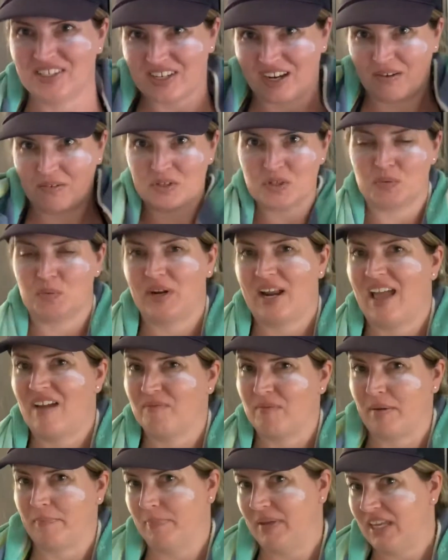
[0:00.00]
I always want to have
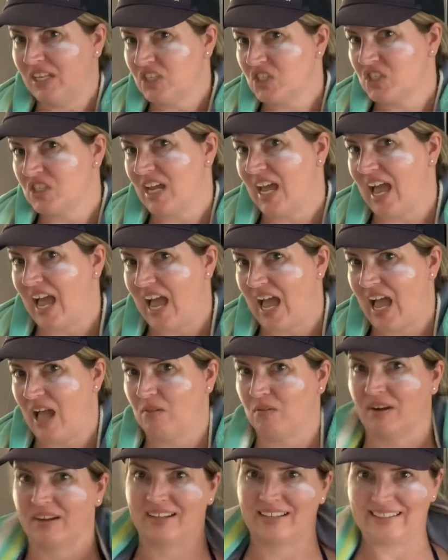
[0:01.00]
my beach
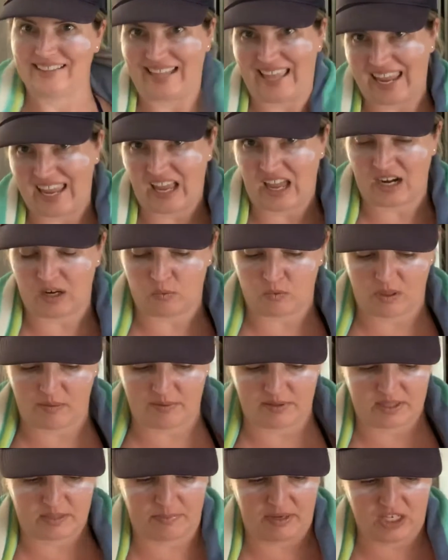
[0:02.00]
towel, or I can lay on it while I'm
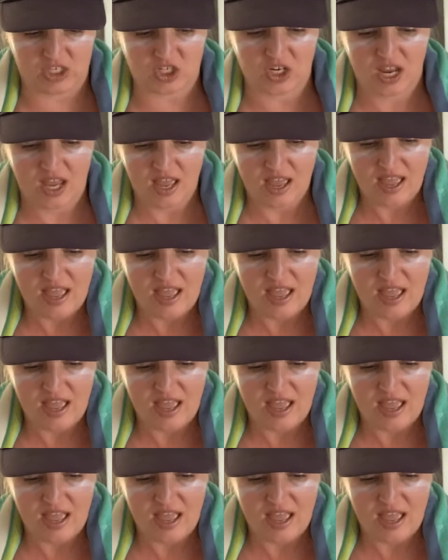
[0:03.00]
at the beach.